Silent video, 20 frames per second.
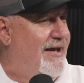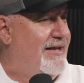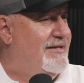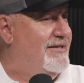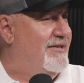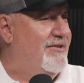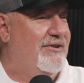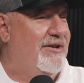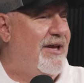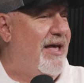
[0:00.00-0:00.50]
I
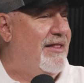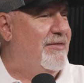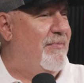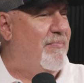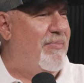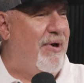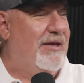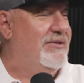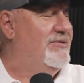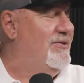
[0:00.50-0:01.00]
still got
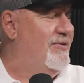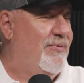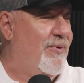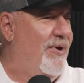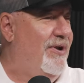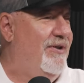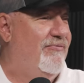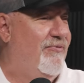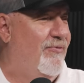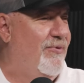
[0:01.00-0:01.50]
the bus
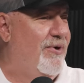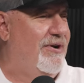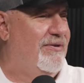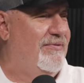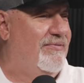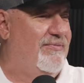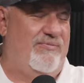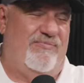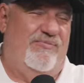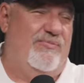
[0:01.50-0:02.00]

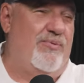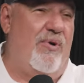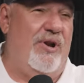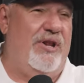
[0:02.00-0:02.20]
24, wow.